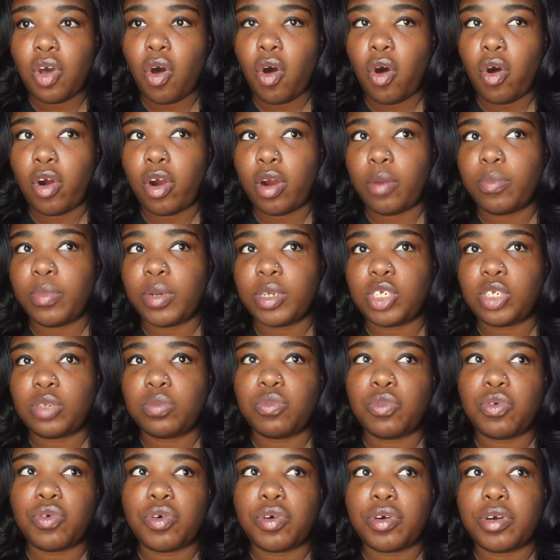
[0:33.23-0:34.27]
are much
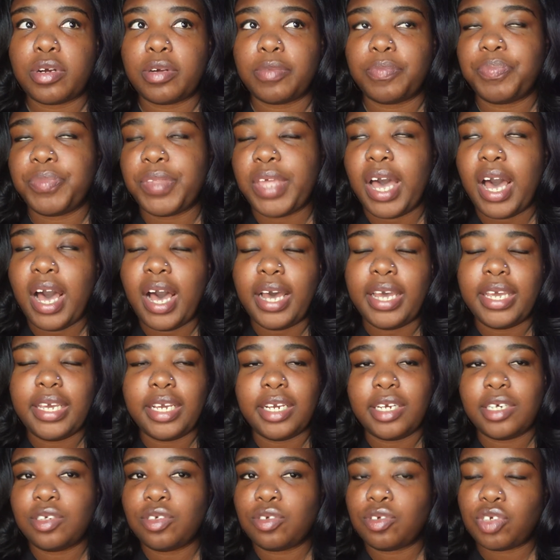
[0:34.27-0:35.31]
more high
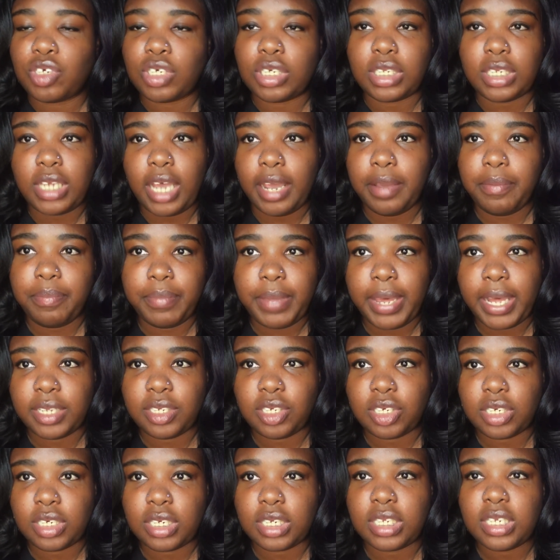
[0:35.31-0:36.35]
energy type
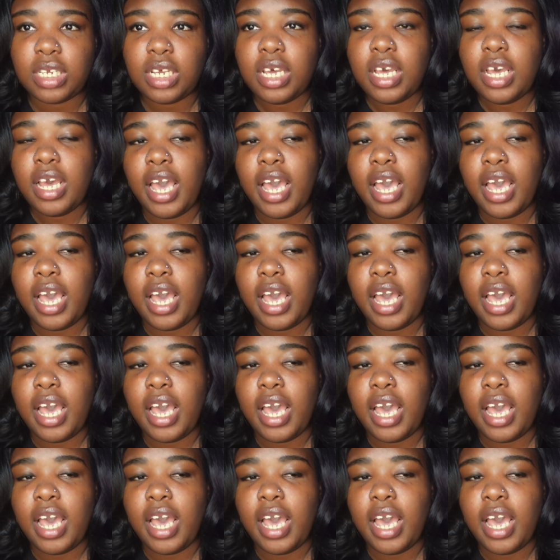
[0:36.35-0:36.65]
matches.